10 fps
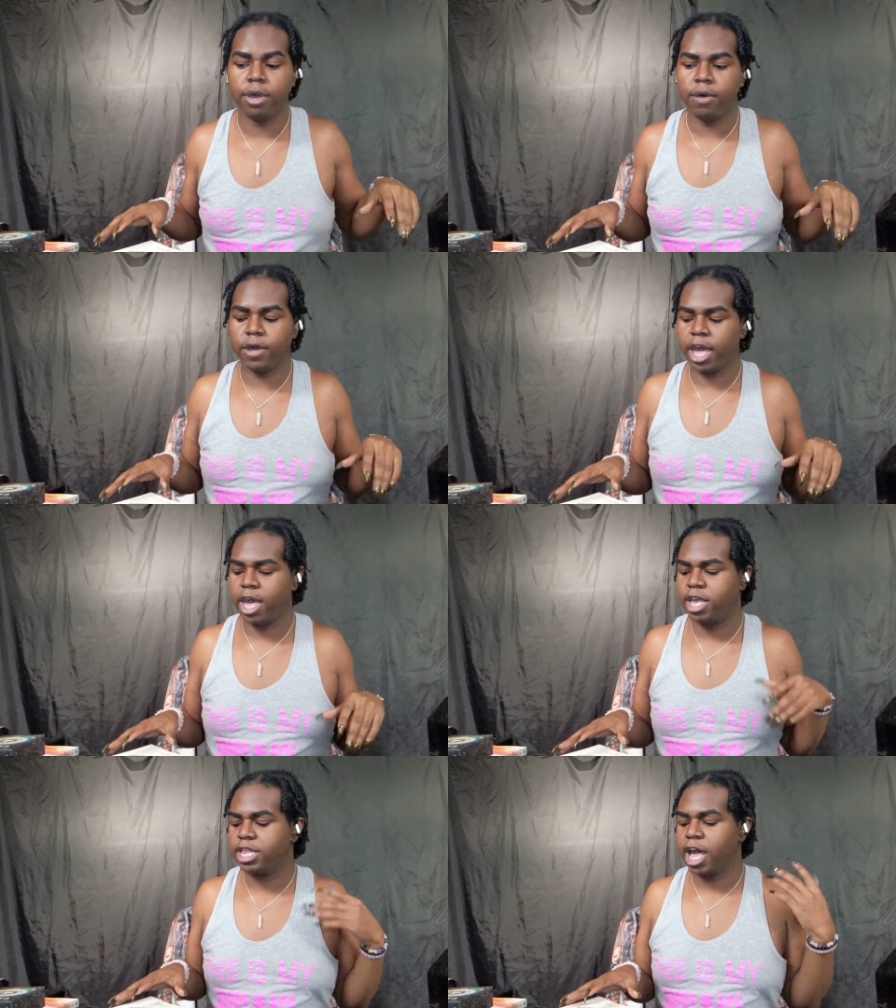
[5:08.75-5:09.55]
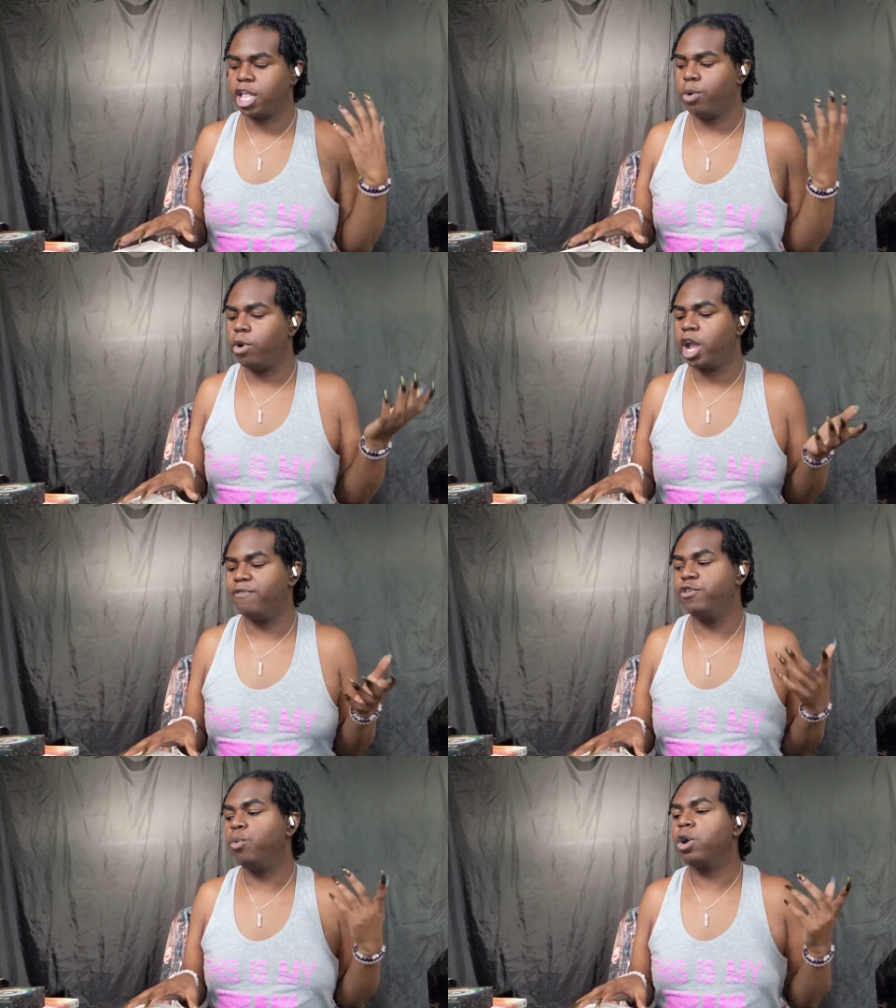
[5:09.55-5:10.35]
Okay? It's not going to work.
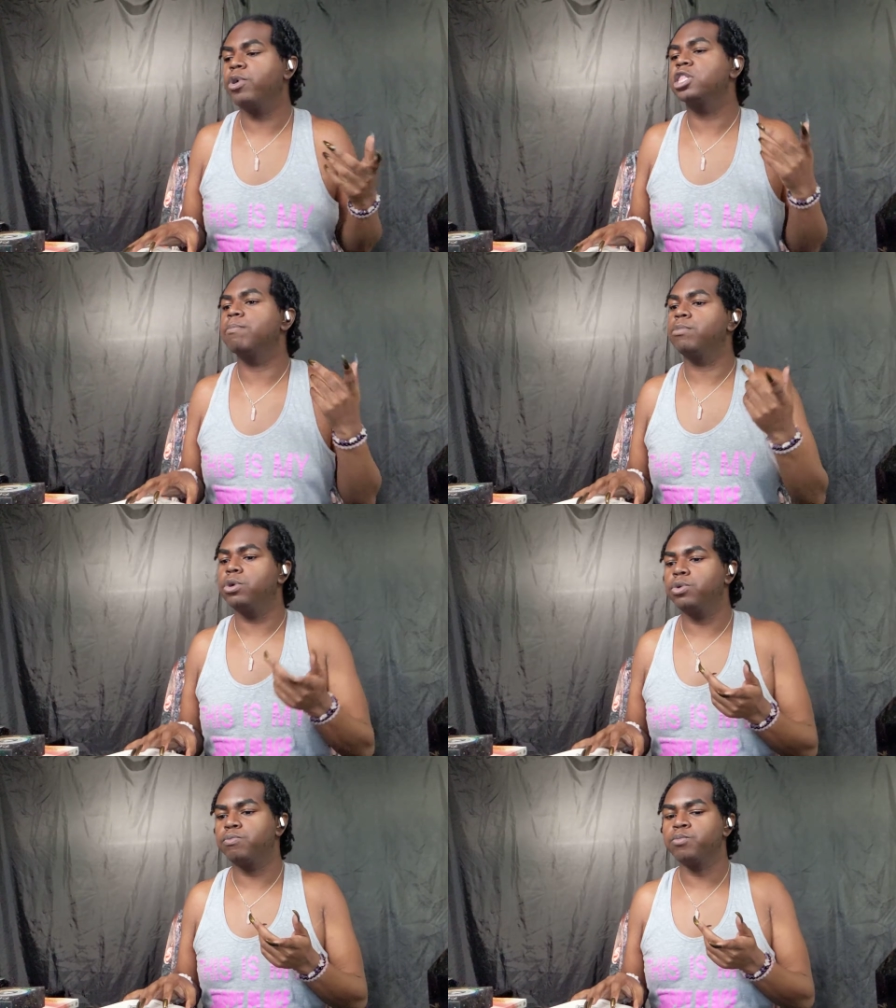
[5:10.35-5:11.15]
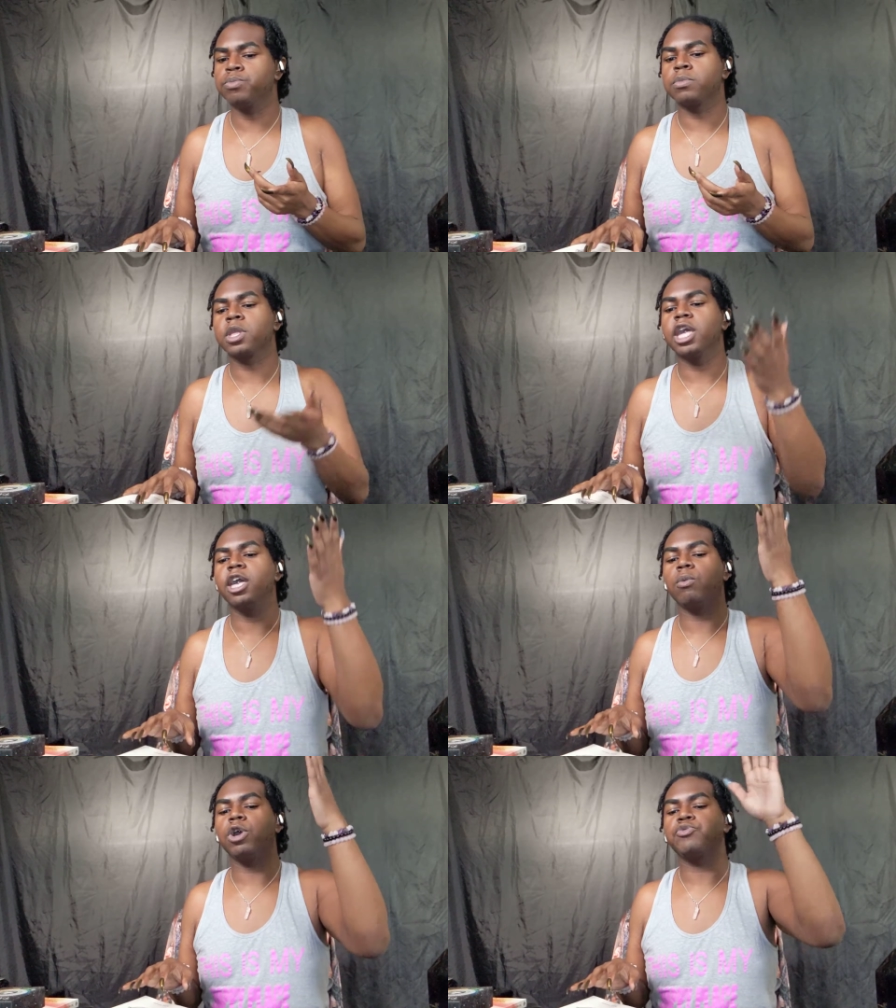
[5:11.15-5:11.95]
If you work with the moon,
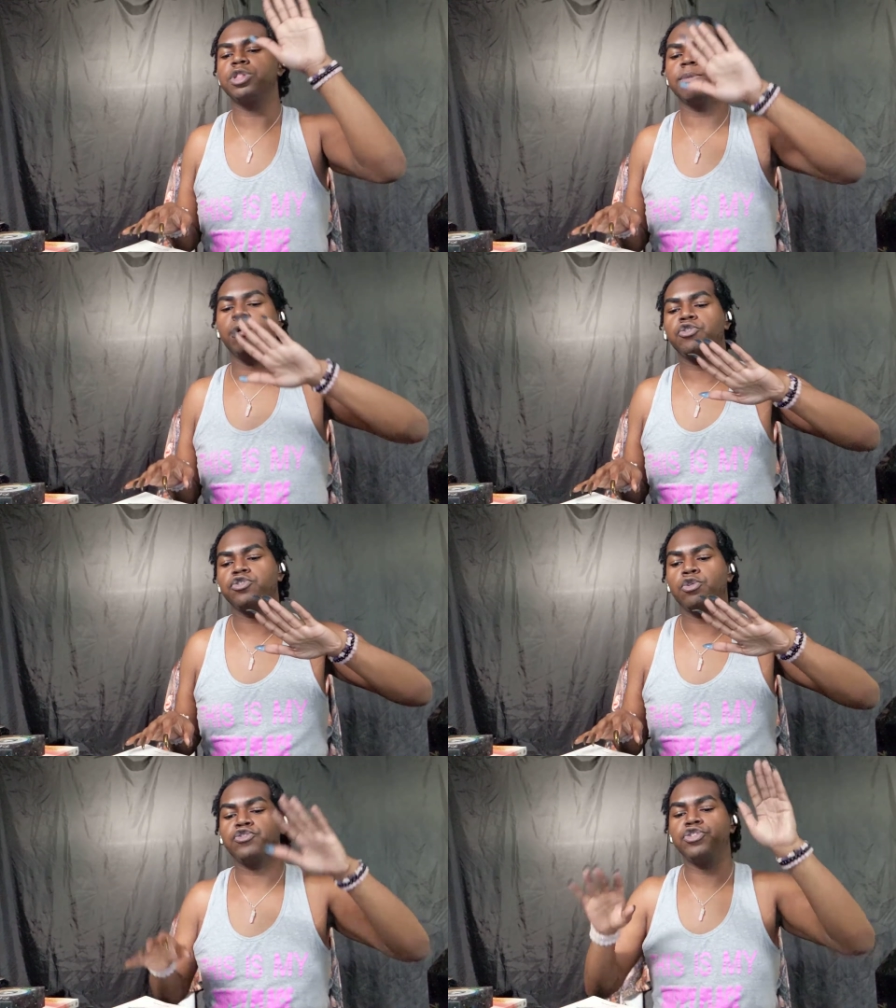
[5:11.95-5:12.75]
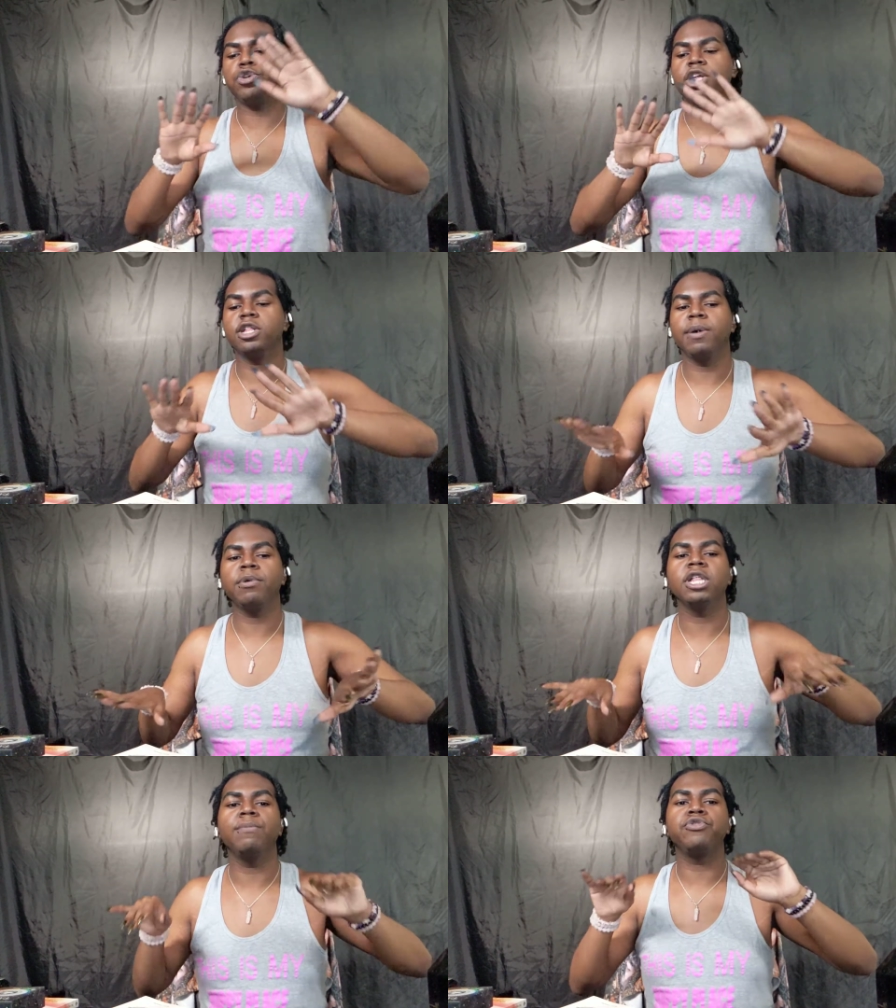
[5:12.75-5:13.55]
it works with the emotional ocean, so you can glub
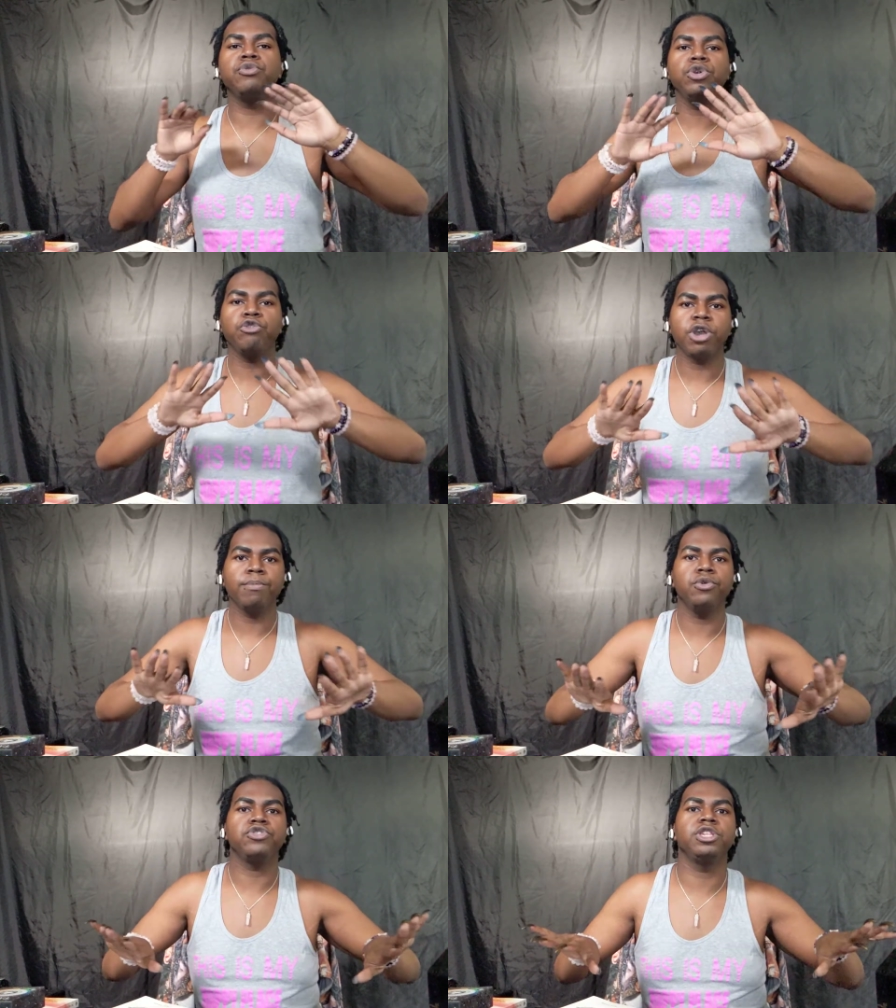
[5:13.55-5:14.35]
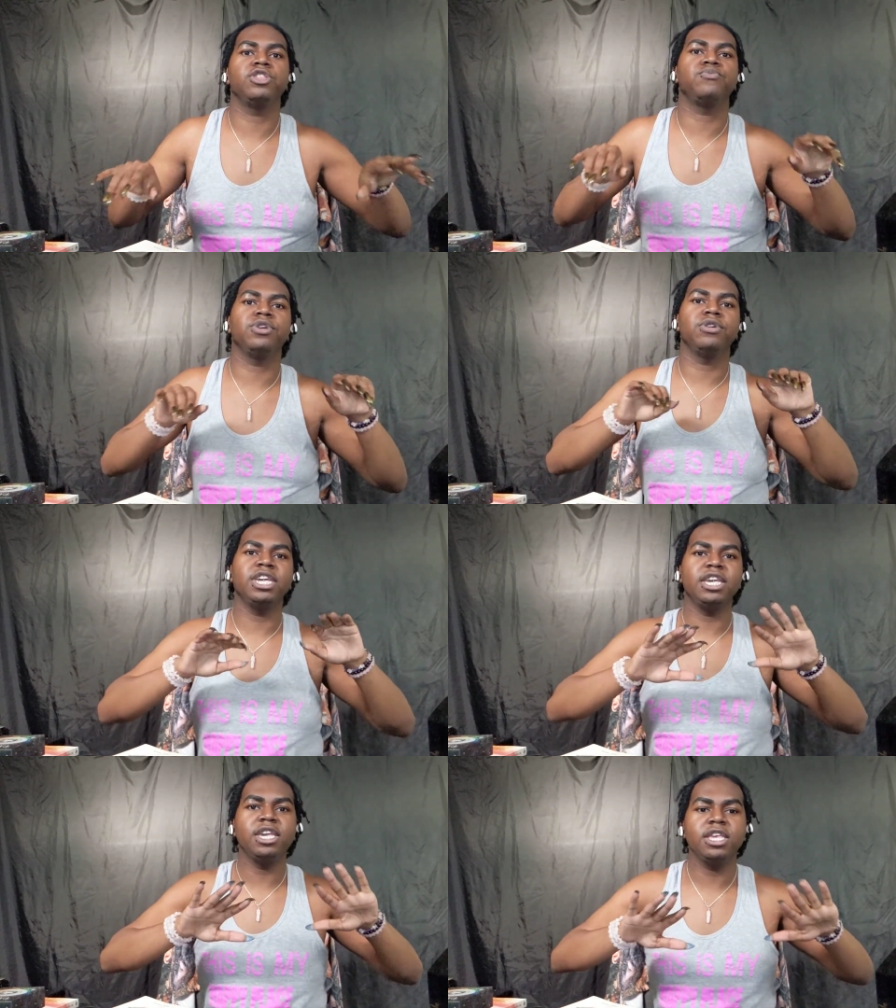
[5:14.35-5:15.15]
glub through your emotions real
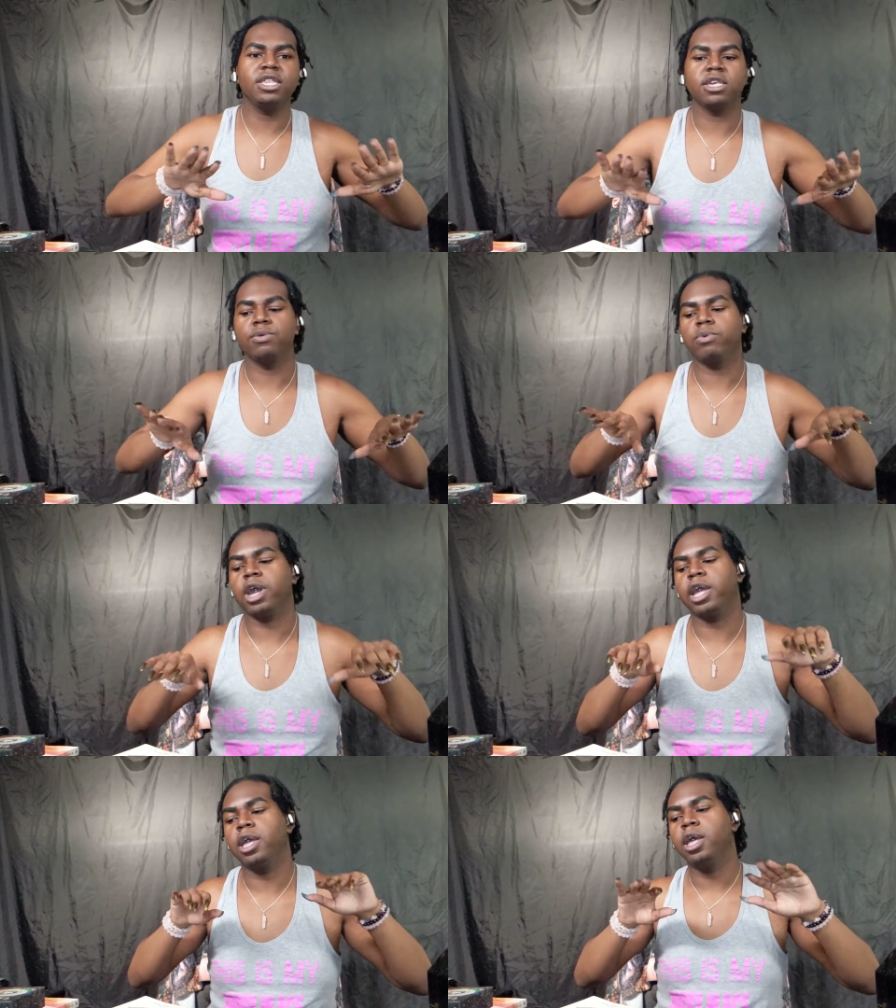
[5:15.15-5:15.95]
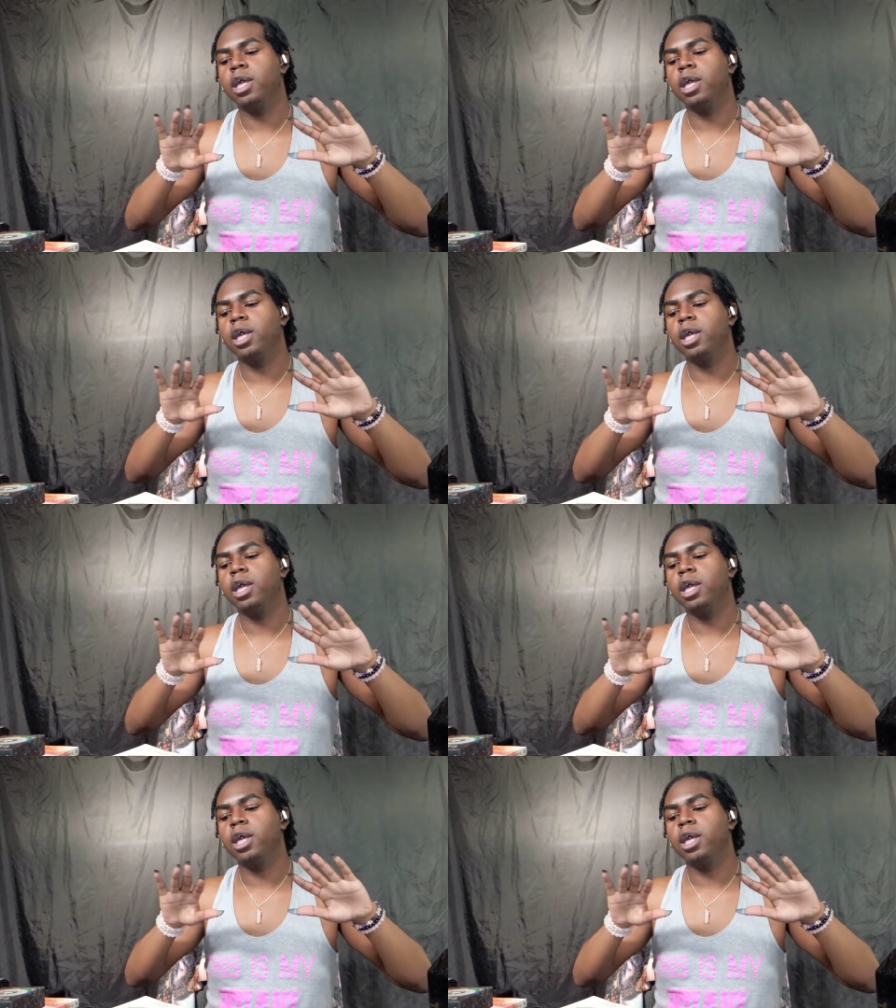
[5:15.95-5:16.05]
easy, right?